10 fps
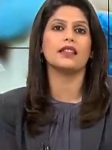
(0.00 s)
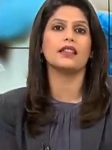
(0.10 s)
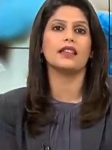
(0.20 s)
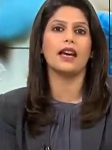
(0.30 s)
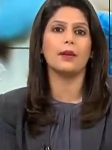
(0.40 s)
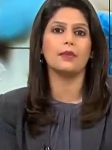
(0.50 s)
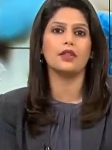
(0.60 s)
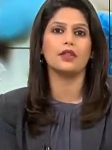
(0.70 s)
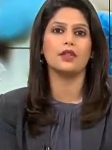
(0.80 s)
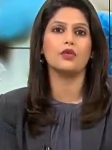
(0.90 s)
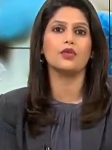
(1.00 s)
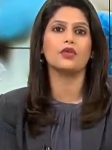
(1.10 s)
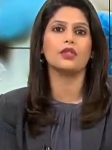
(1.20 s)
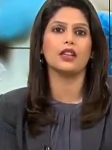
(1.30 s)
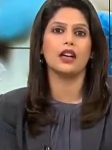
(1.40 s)
in the capital,
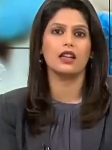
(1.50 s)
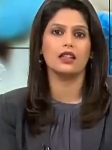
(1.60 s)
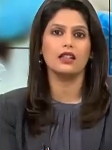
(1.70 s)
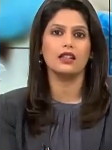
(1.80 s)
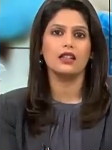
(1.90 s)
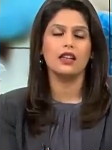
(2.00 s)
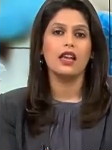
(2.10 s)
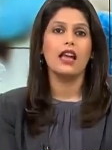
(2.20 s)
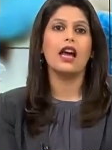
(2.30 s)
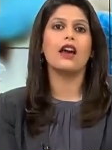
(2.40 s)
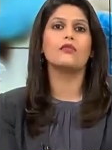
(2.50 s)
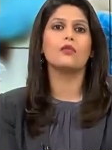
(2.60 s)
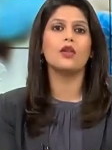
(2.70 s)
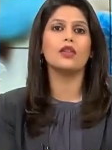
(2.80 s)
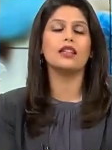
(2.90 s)
Nur-Sultan, have
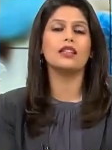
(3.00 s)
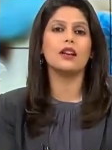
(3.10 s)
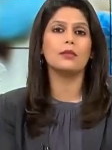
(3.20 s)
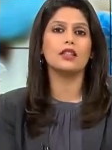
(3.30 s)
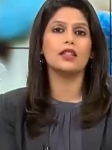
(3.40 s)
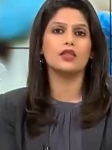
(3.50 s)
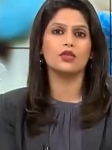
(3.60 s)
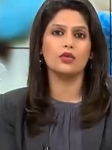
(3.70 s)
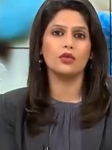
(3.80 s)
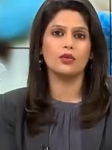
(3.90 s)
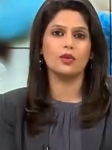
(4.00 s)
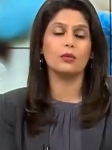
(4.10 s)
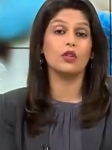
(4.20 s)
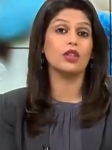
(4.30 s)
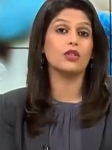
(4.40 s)
more than doubled in June, with
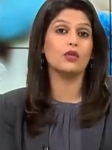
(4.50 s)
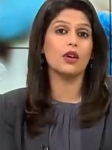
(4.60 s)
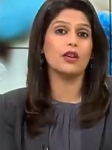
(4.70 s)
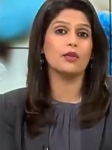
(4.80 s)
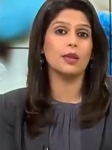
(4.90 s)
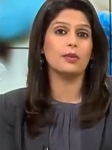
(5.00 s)
more than 200